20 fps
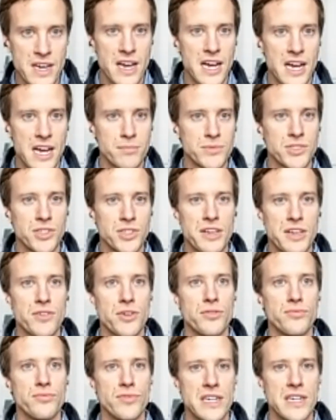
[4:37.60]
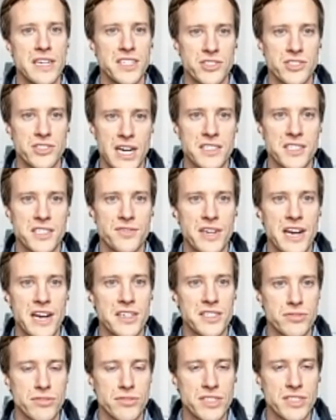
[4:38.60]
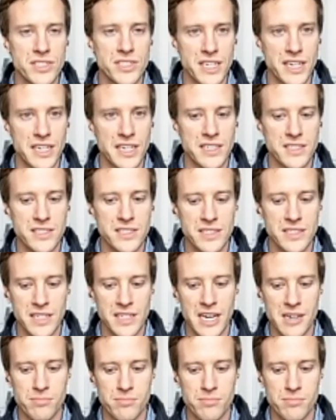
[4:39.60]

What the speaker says: So they've got really attractive characteristics,